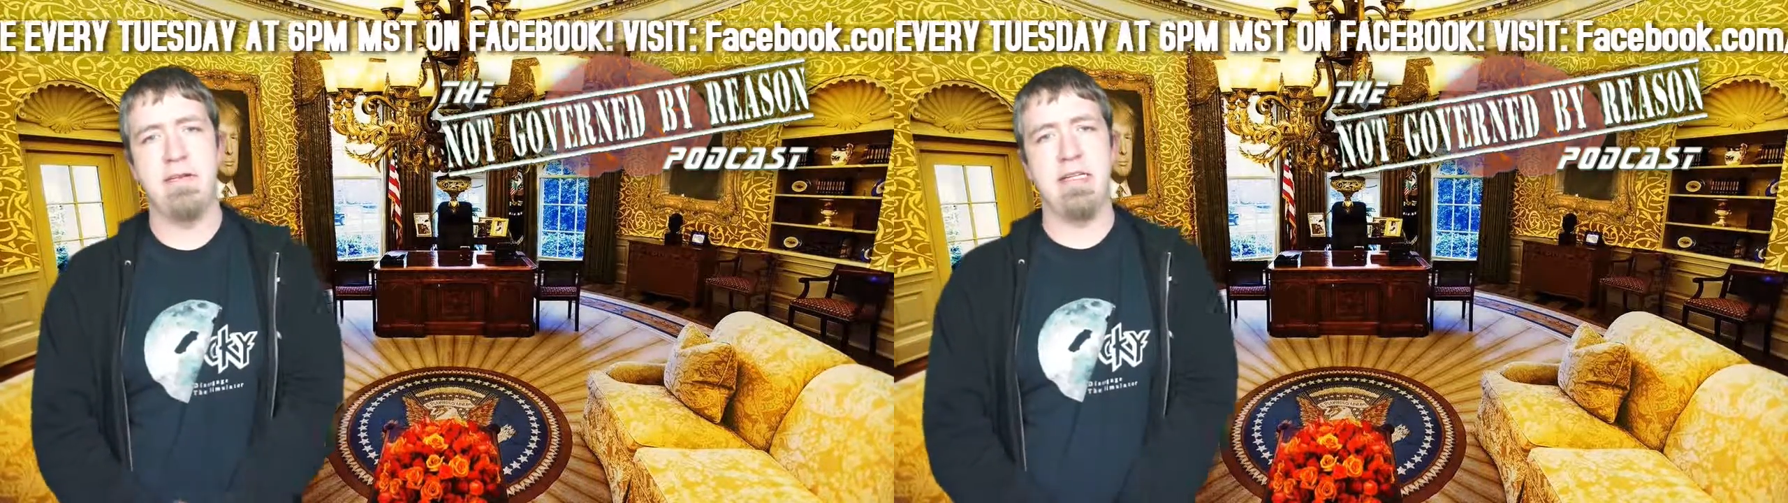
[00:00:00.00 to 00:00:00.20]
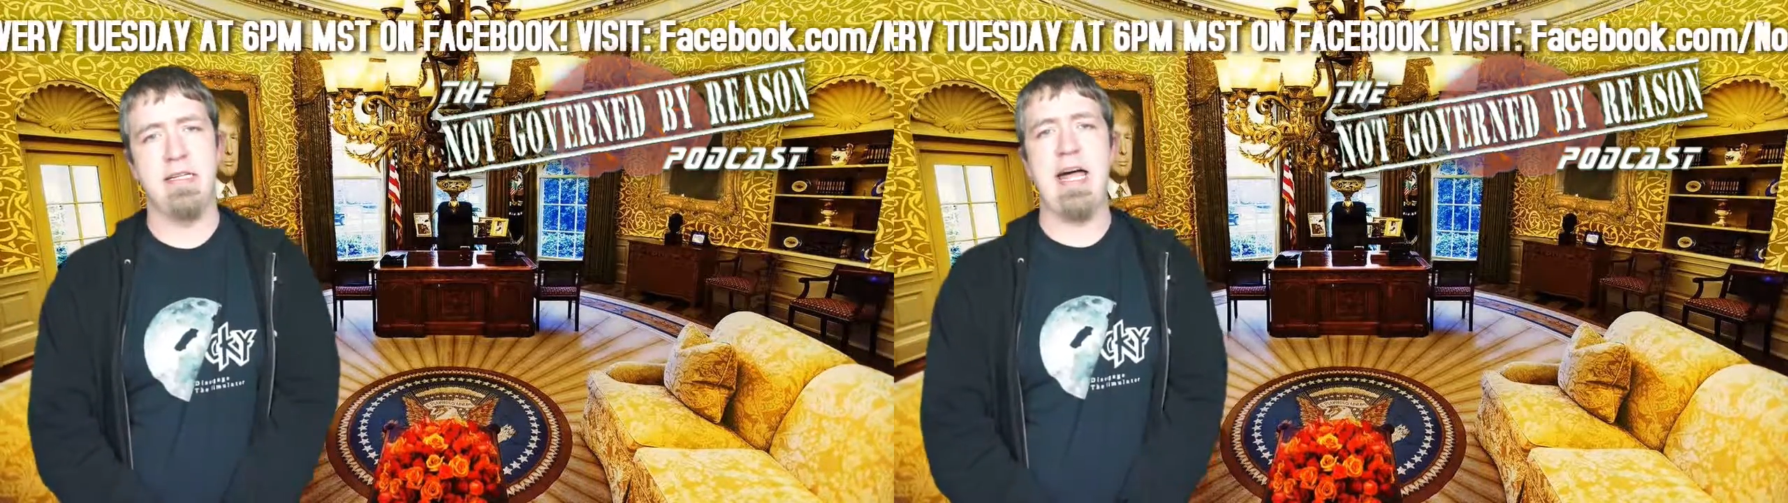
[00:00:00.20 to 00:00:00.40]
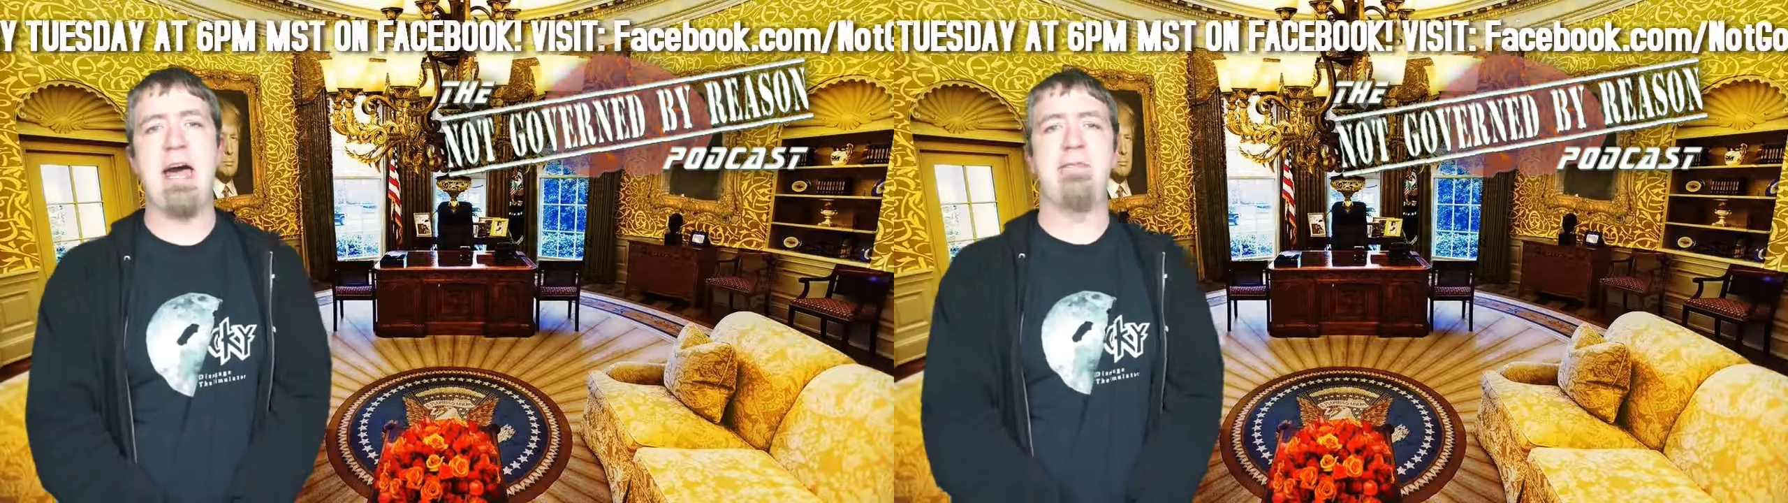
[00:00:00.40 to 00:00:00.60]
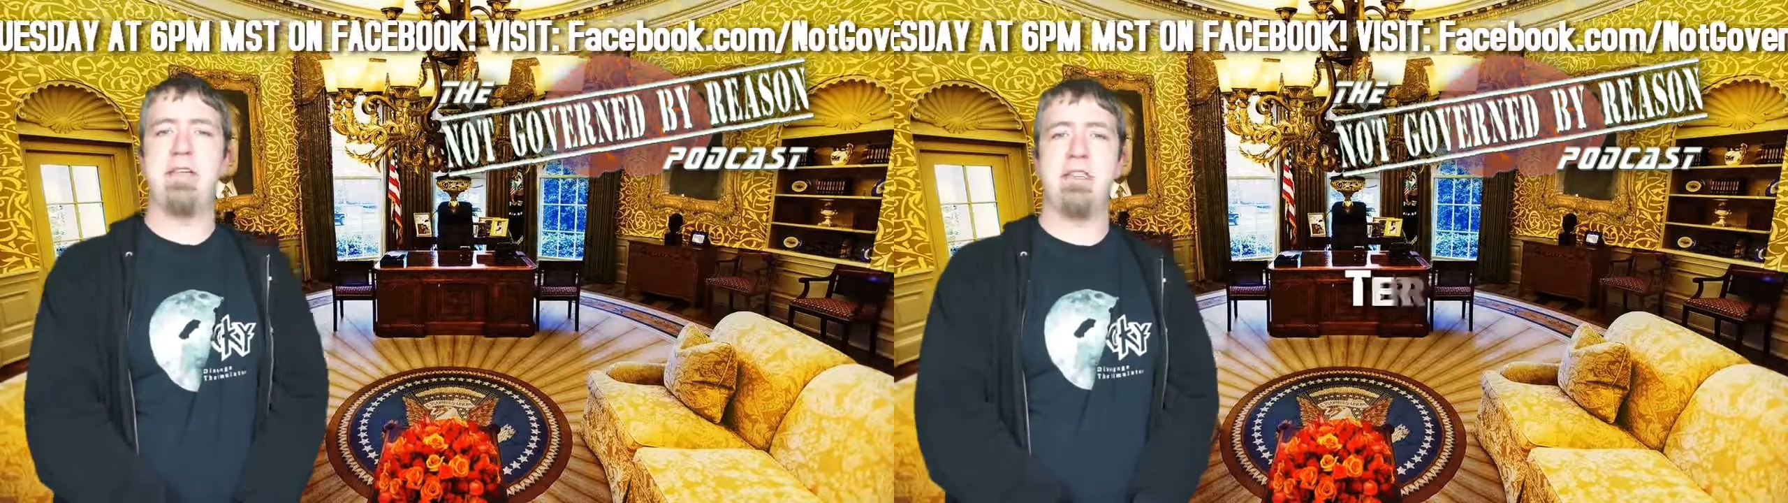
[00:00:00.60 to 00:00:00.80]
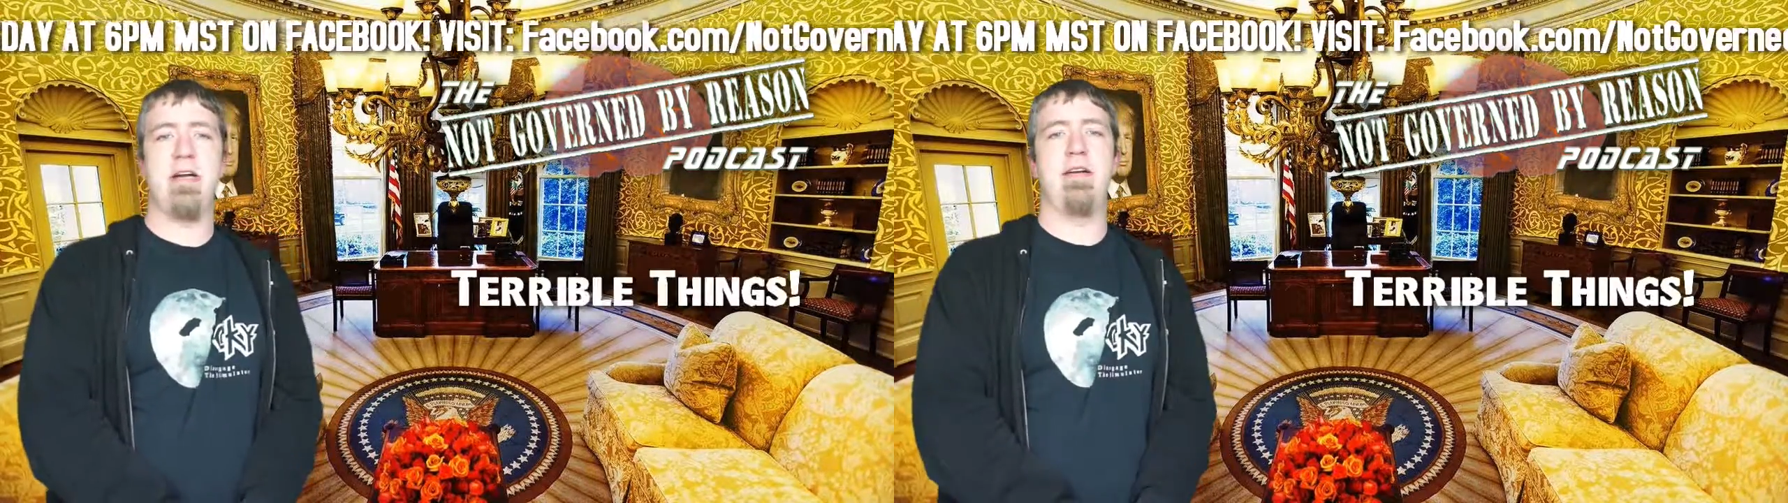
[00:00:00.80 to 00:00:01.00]
to laugh
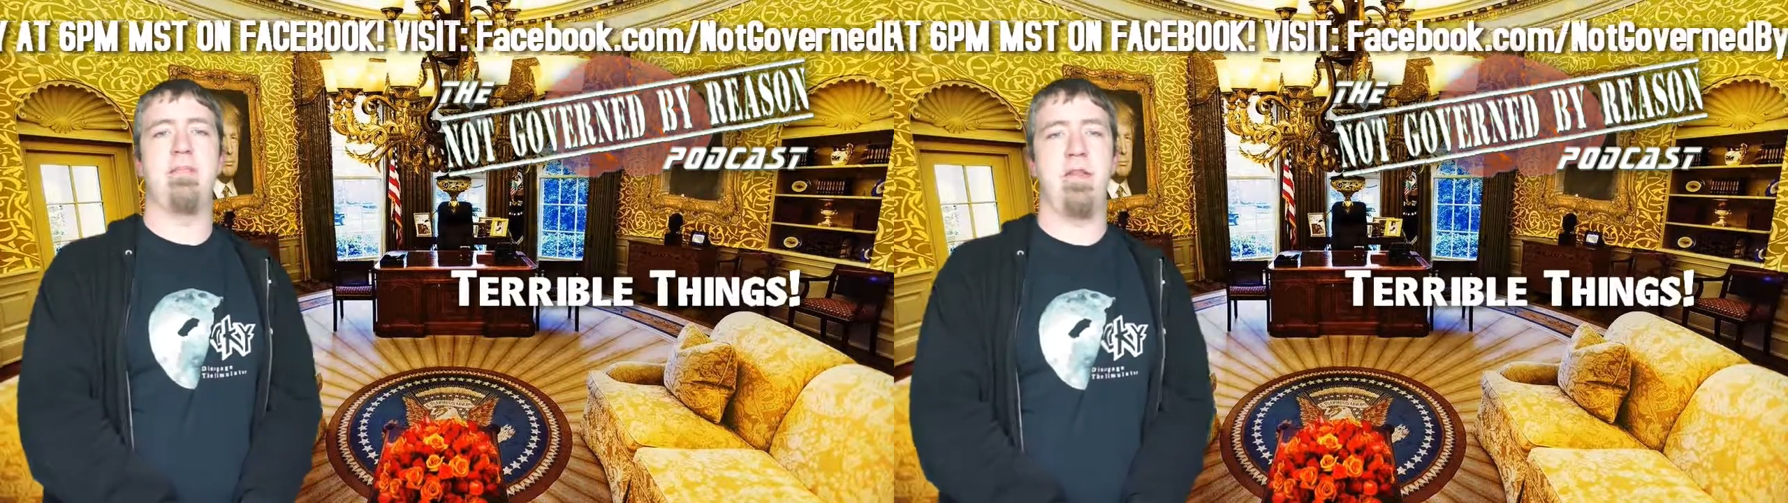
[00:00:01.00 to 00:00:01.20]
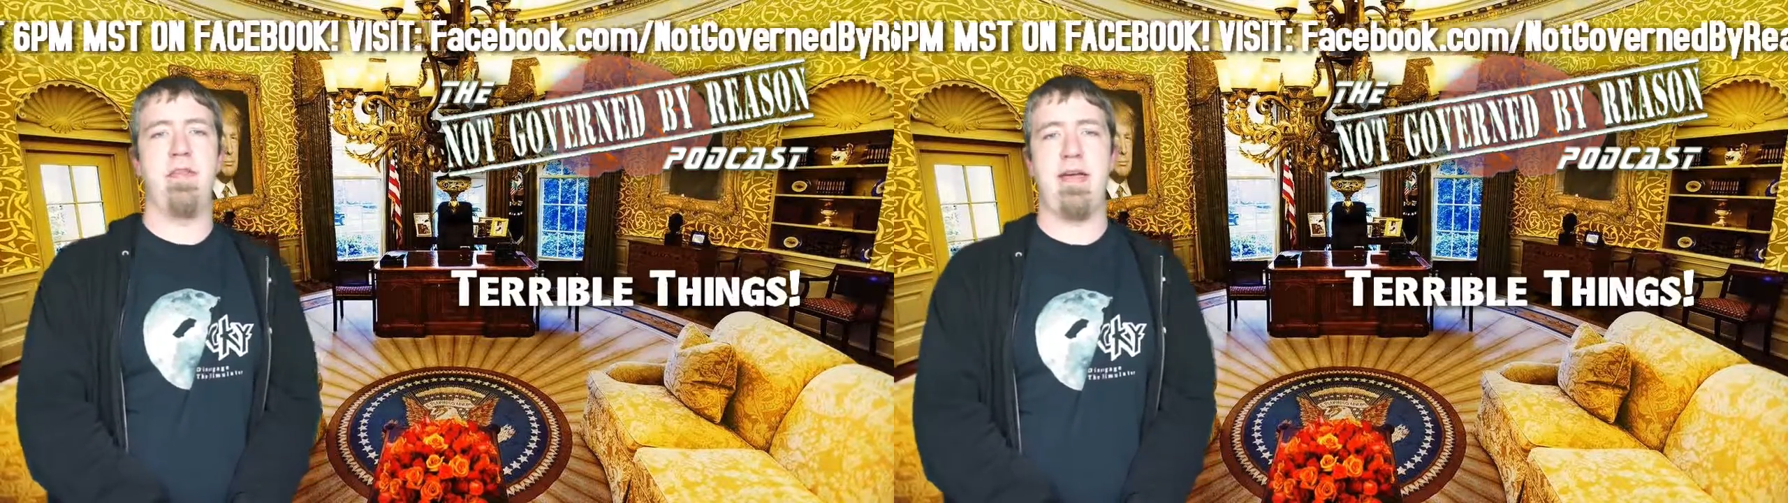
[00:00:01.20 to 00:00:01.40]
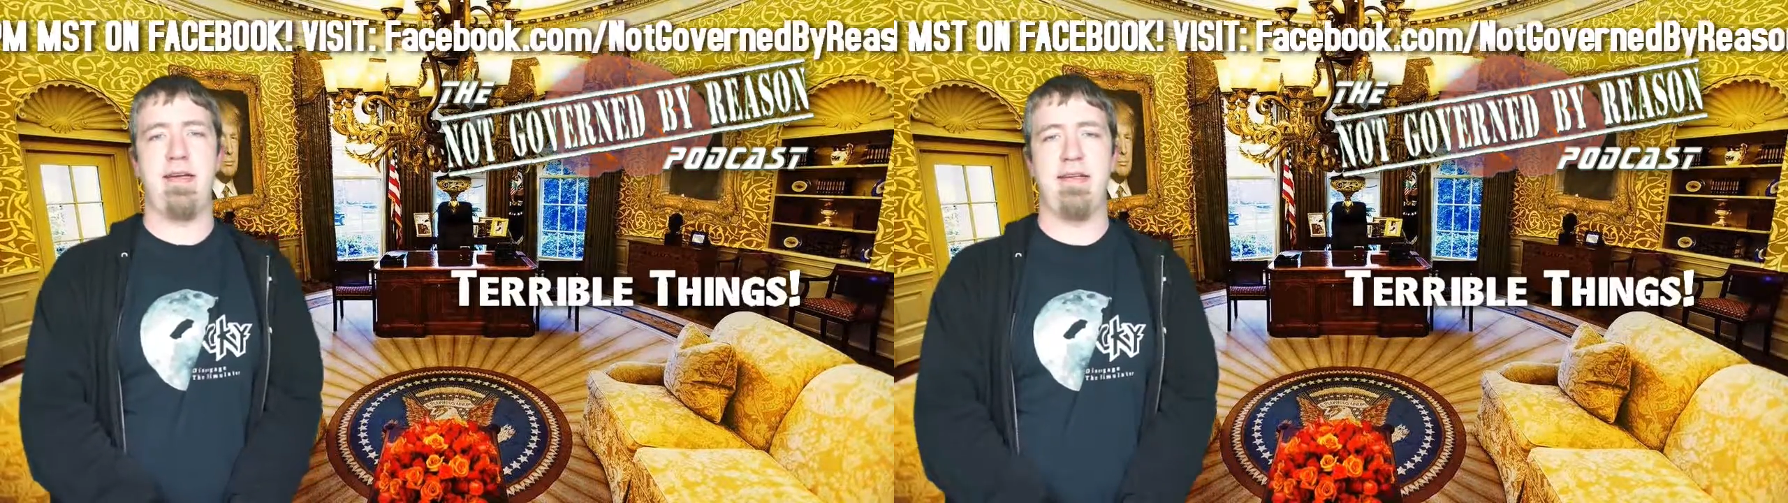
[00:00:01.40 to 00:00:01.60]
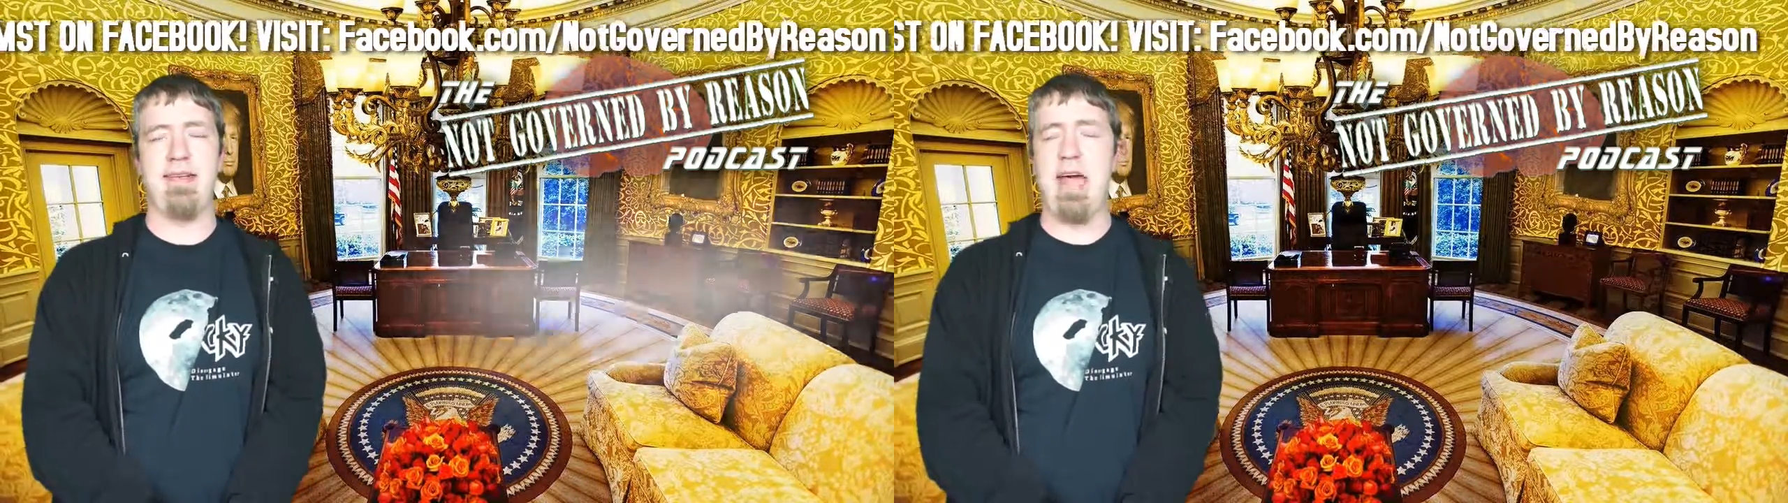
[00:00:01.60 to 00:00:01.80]
at terrible things